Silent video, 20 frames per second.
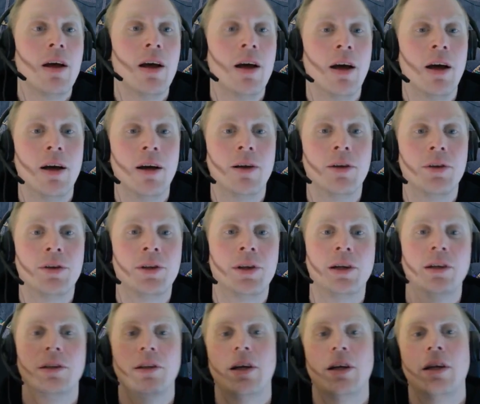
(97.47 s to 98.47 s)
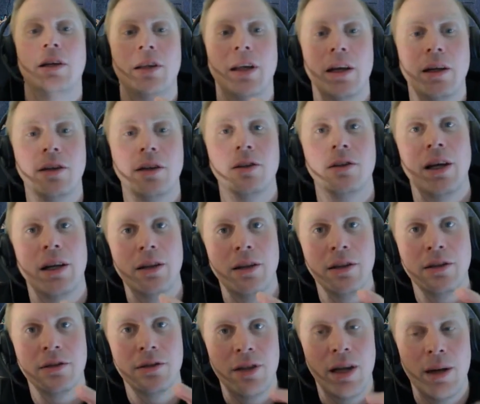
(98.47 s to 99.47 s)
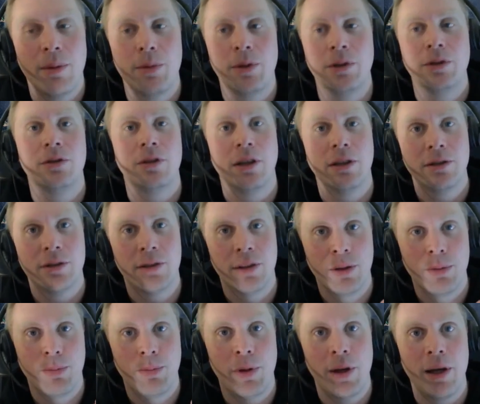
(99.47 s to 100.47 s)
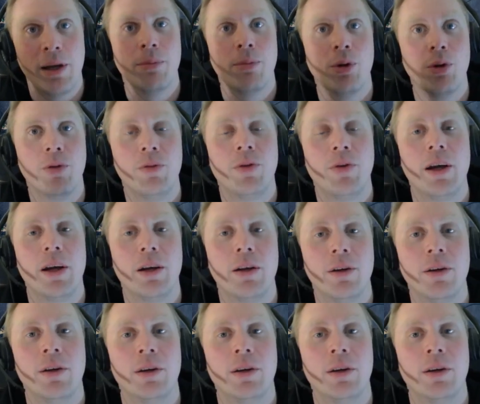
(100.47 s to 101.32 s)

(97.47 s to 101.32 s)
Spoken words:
The attacker tactics damage, yes, the plain modifier.